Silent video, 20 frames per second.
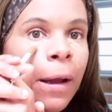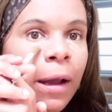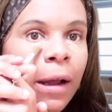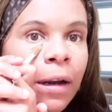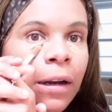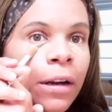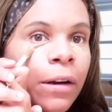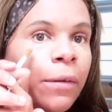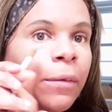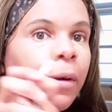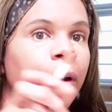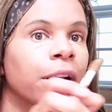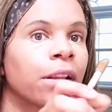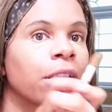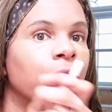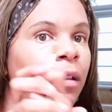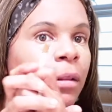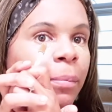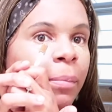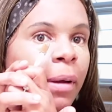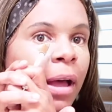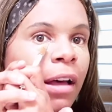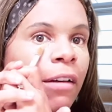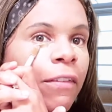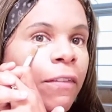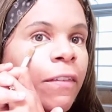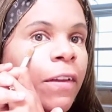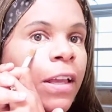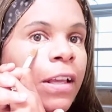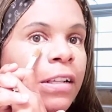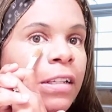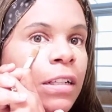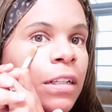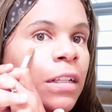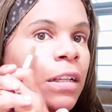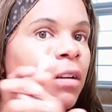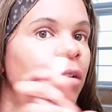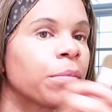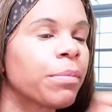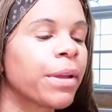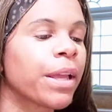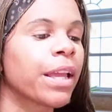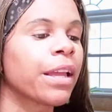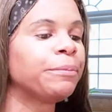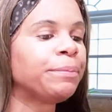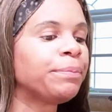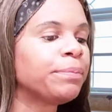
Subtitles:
under where the puff is a little bit.